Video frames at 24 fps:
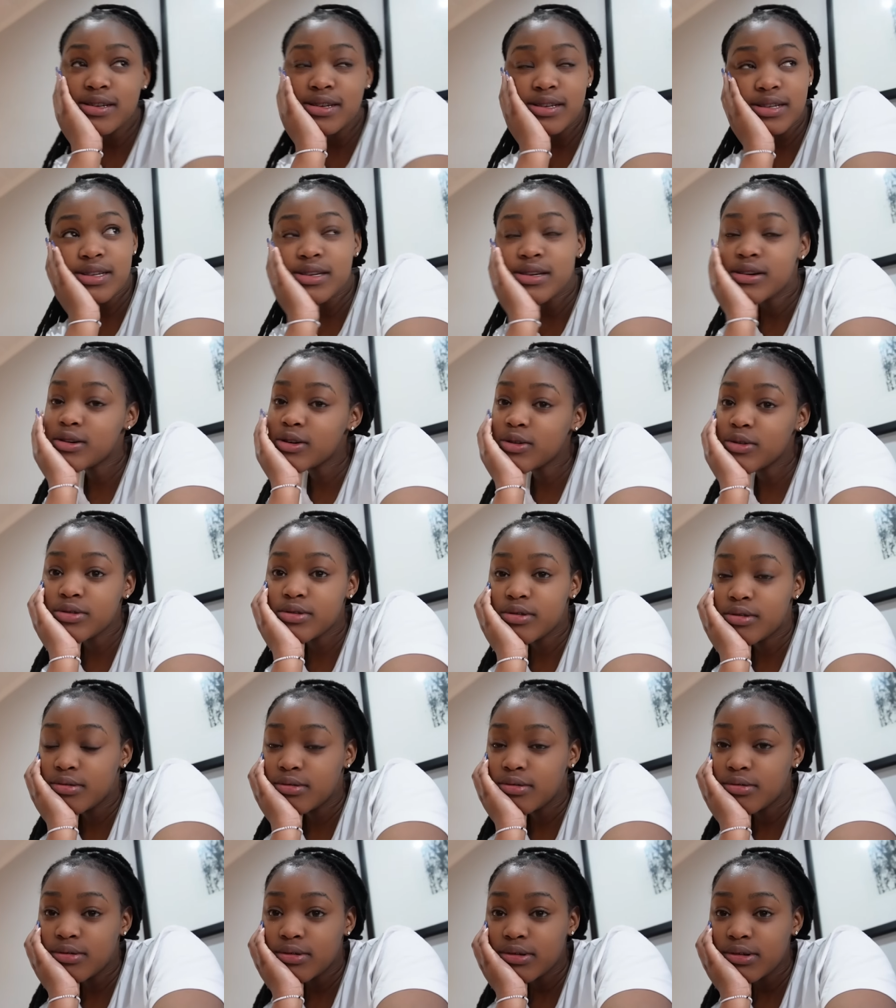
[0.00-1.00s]

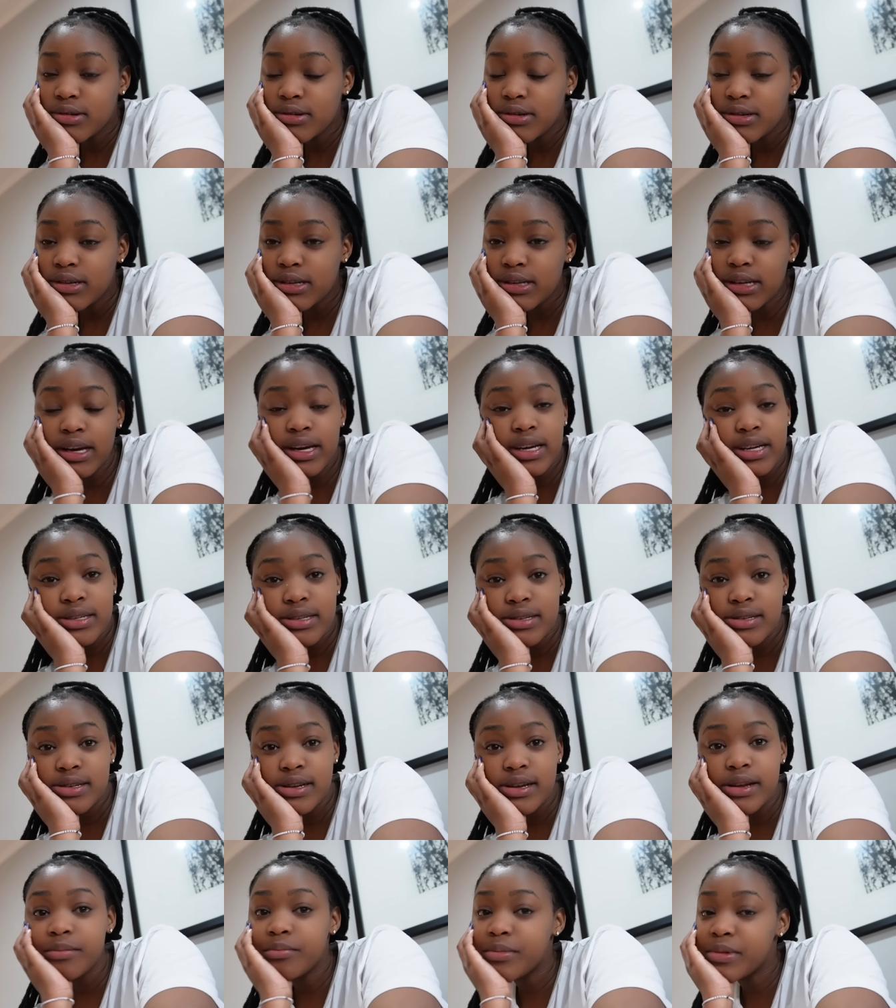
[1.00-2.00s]
single
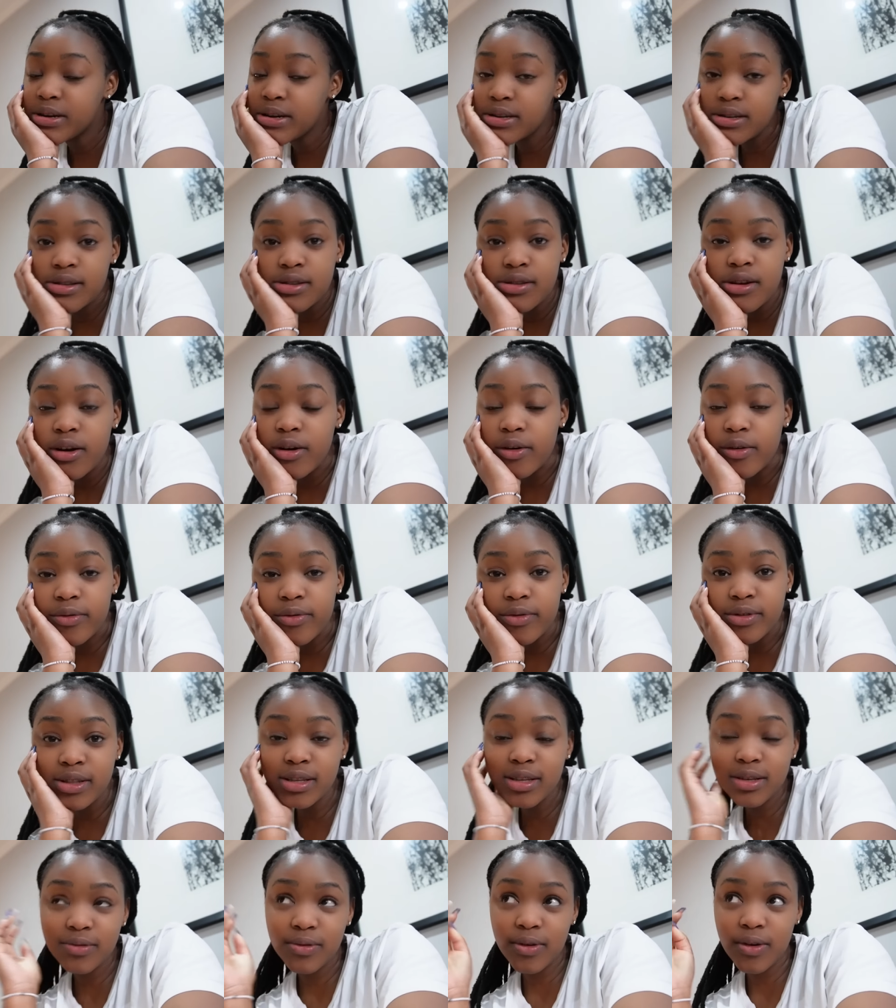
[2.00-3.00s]
second and minutes of
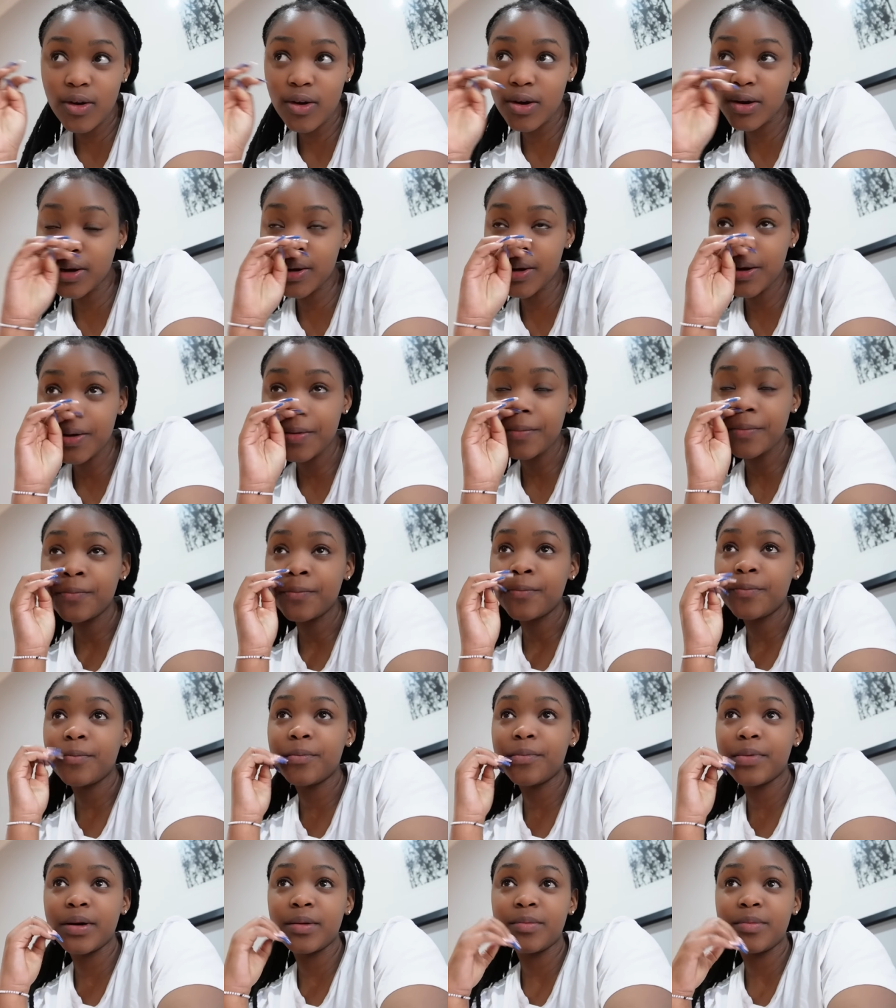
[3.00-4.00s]
this vlog
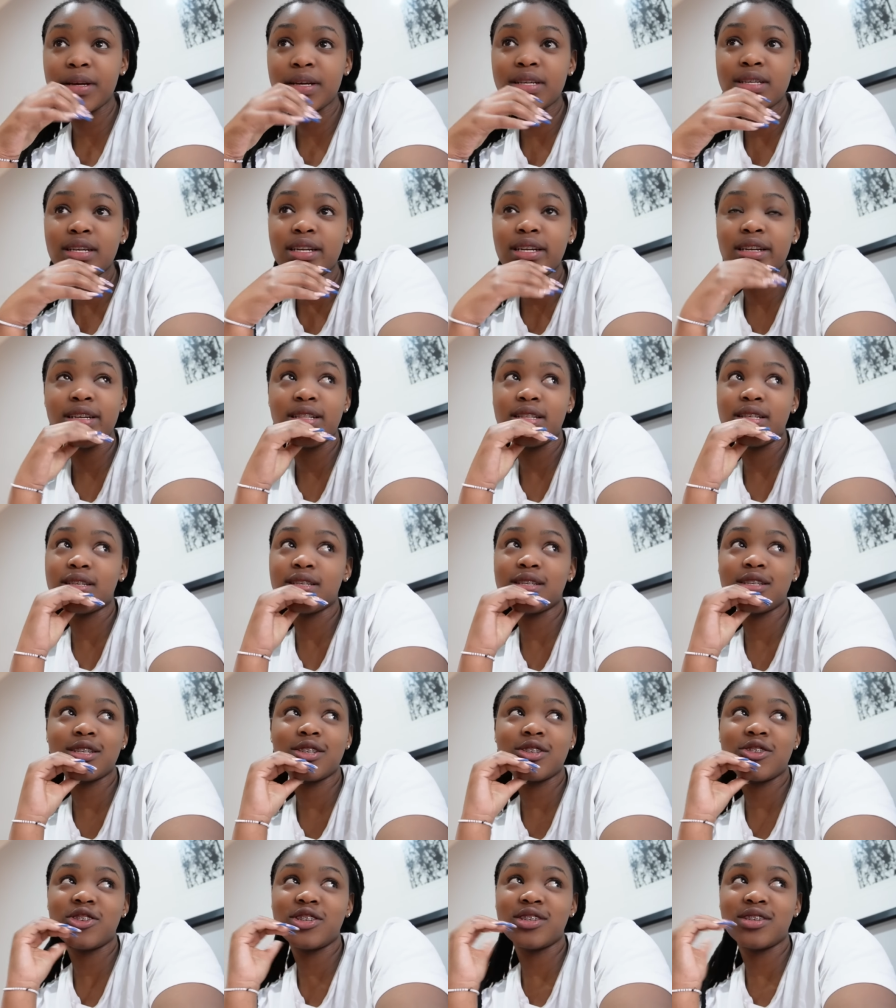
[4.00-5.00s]
but basically this
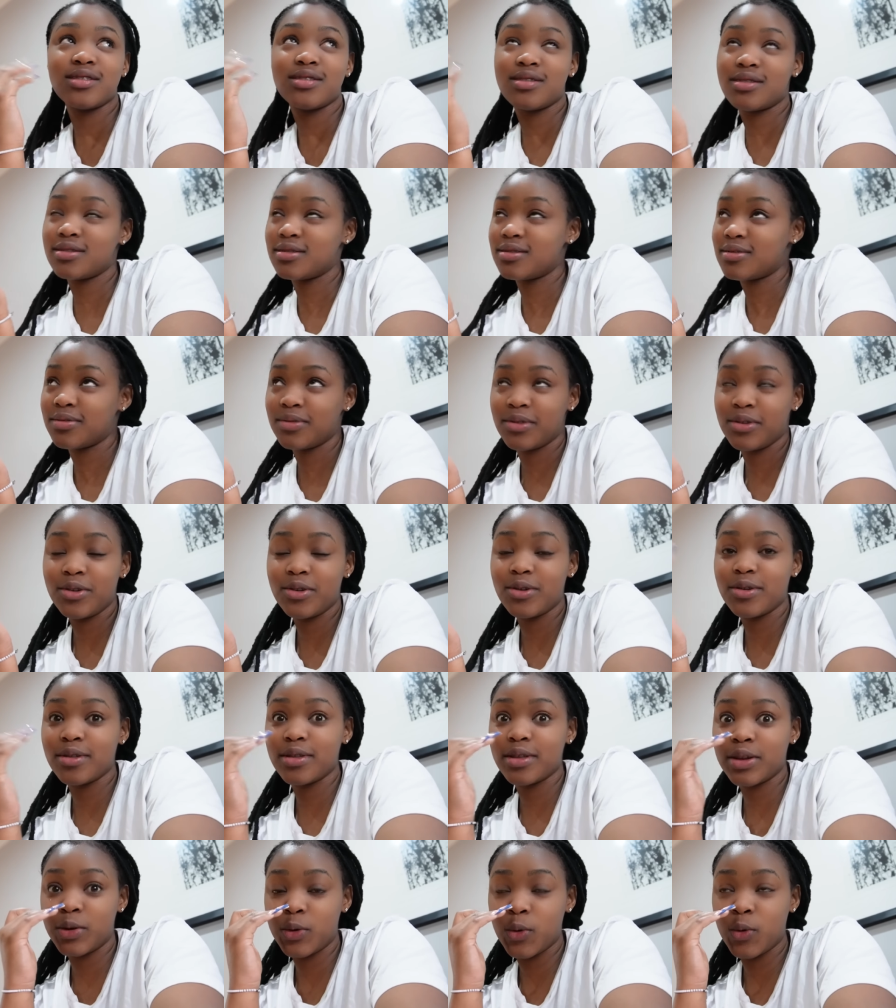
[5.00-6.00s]
is just you
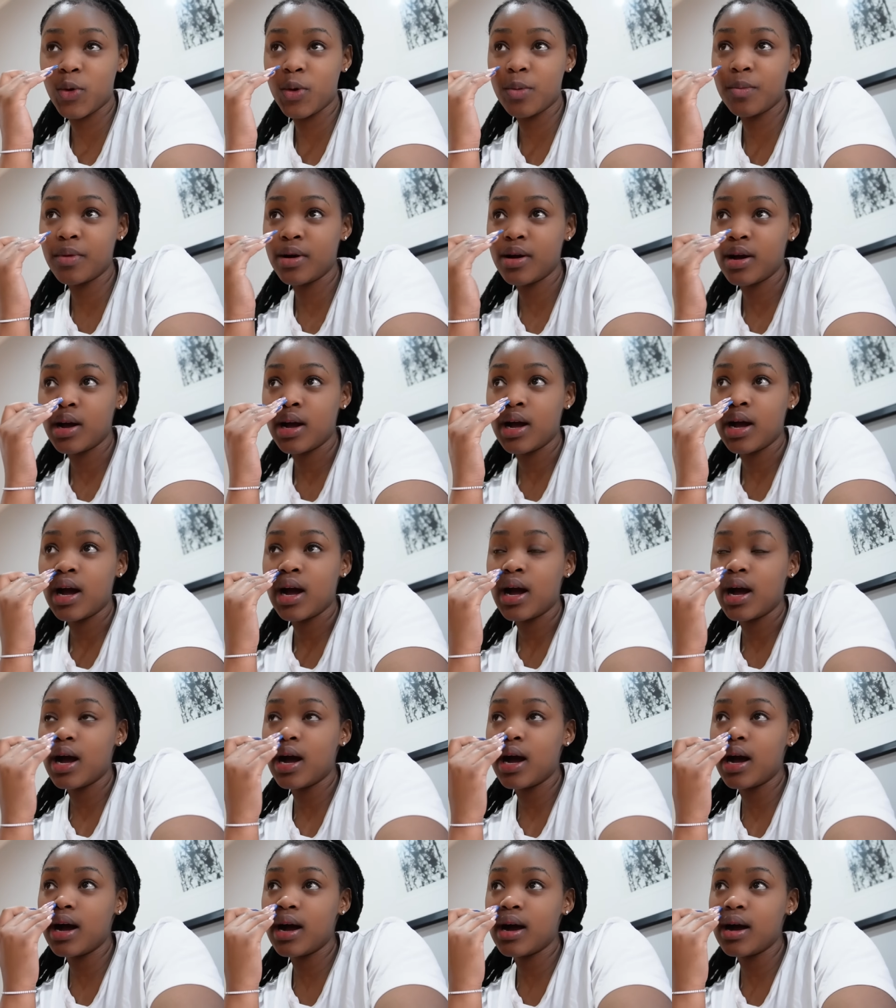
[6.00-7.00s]
know the norm
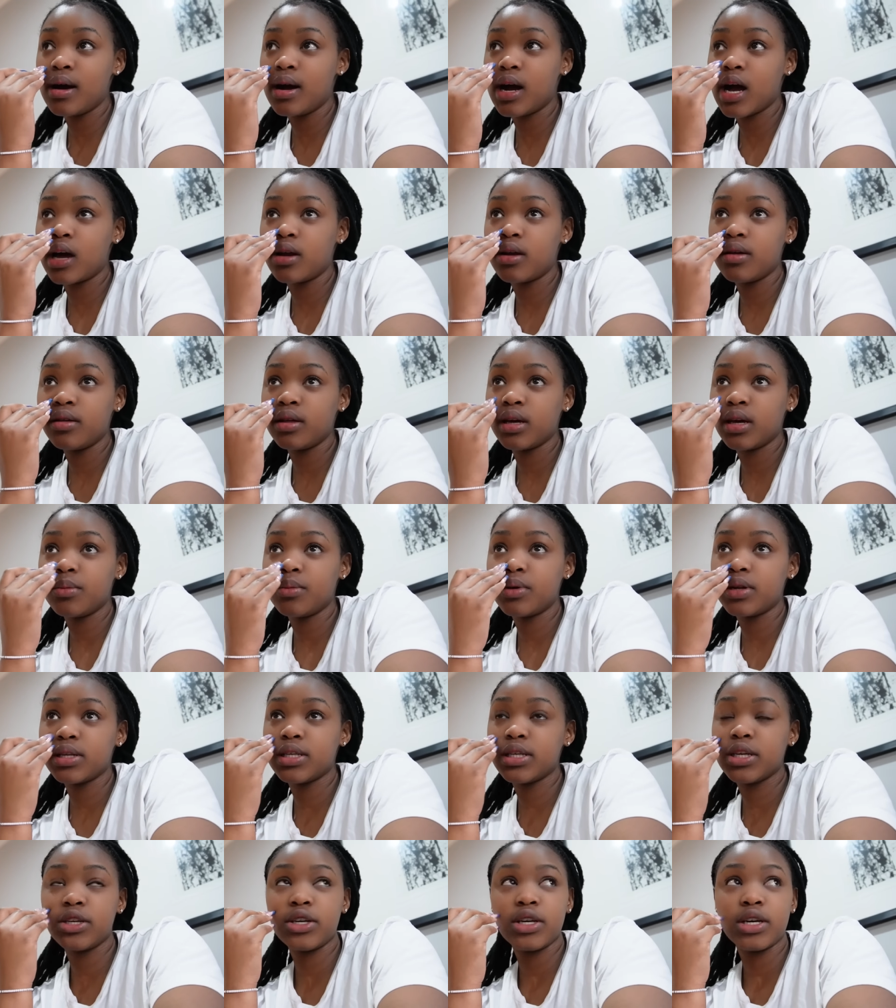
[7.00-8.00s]
uh, i don't think i'm
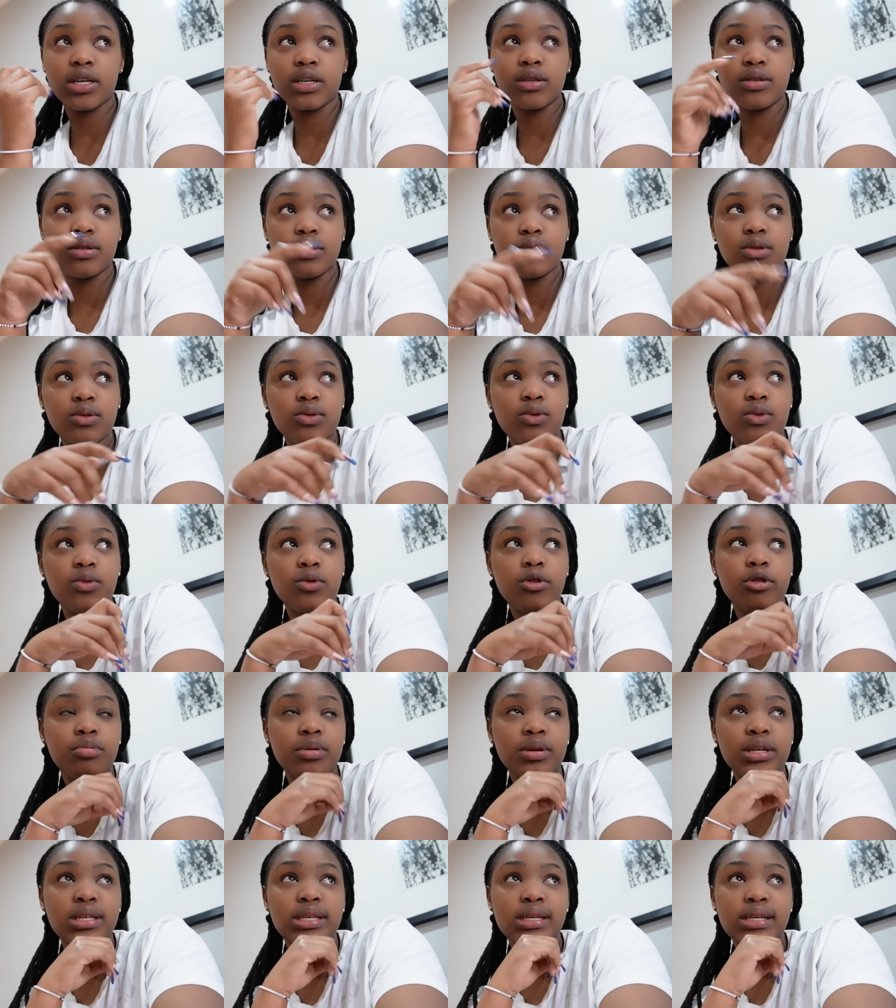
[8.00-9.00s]
gonna take you guys to school
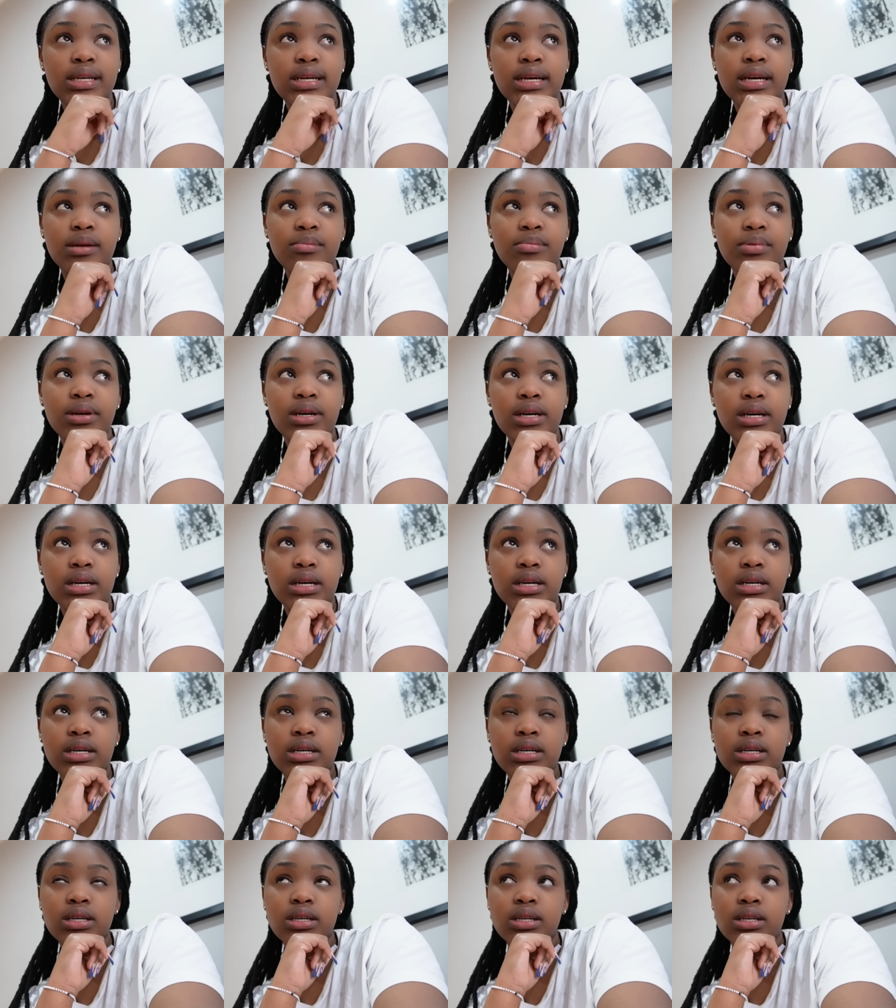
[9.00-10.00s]
with me today
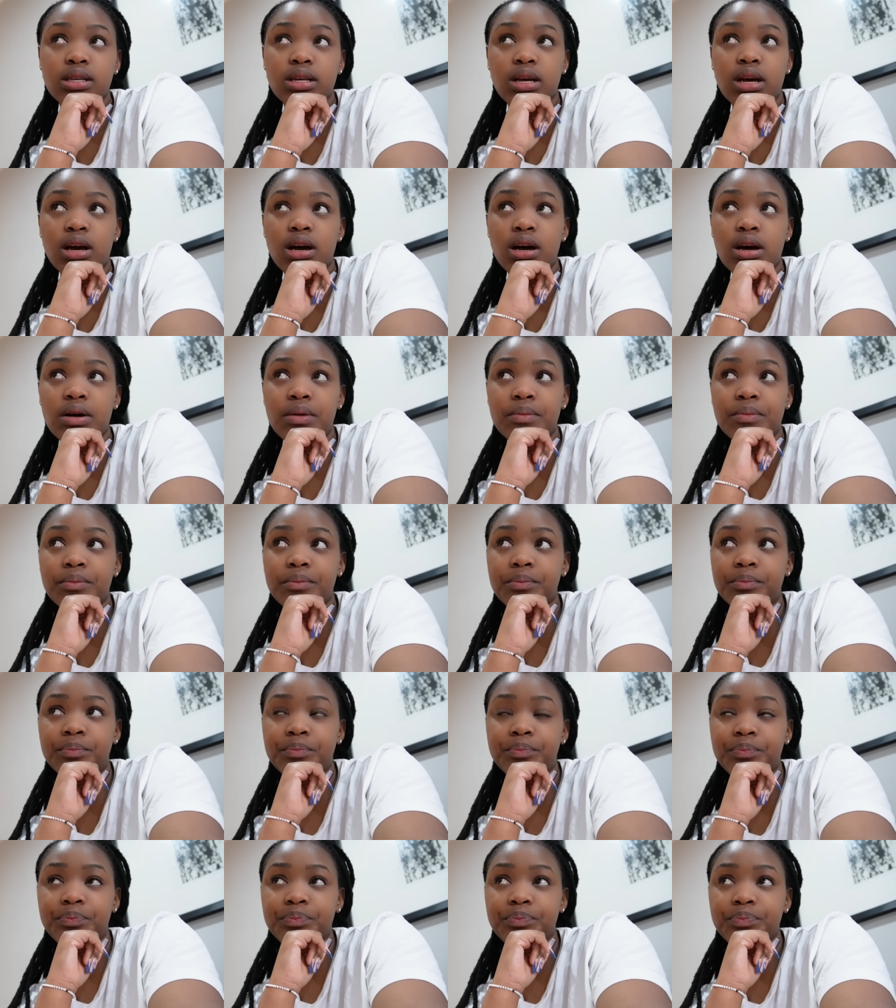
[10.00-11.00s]
because
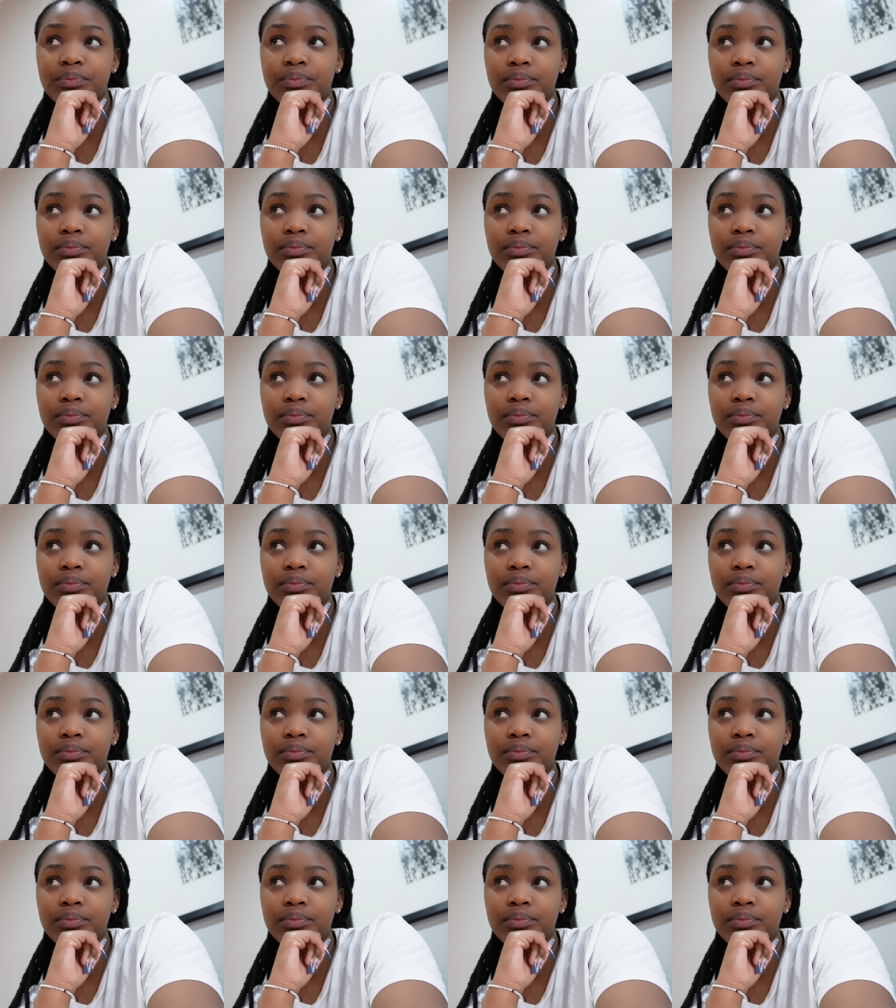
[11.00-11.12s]
um,